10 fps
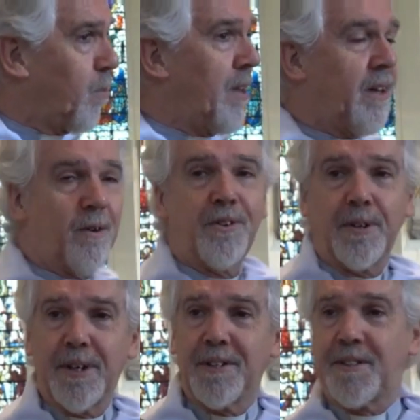Whether you're
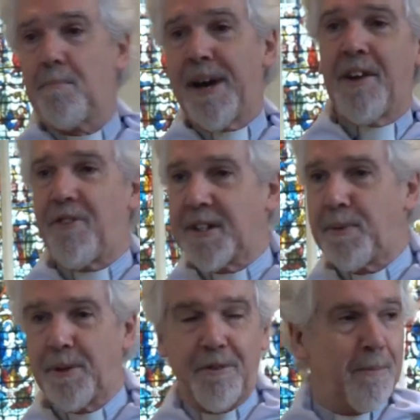doing the St. Patrick's
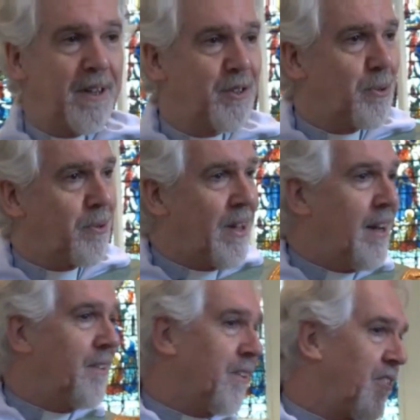pilgrimage or
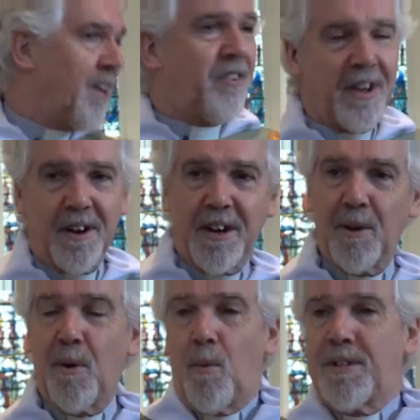the
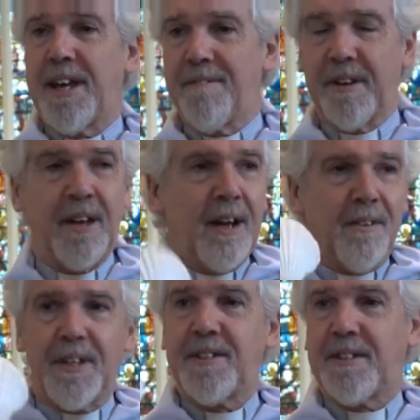Santiago or whatever,
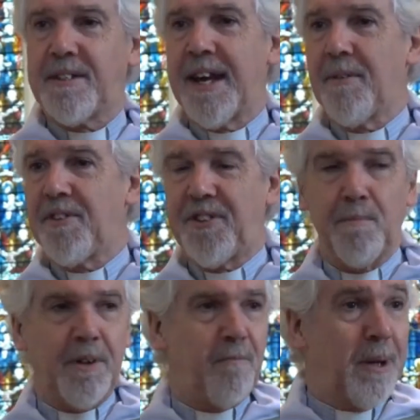this is now the
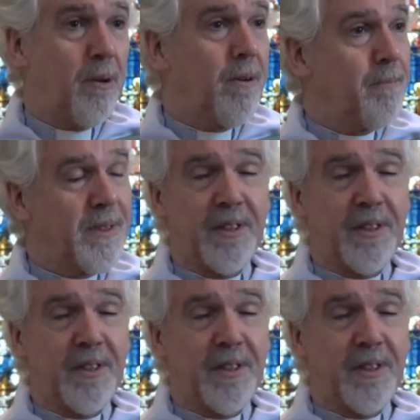symbol of pilgrims.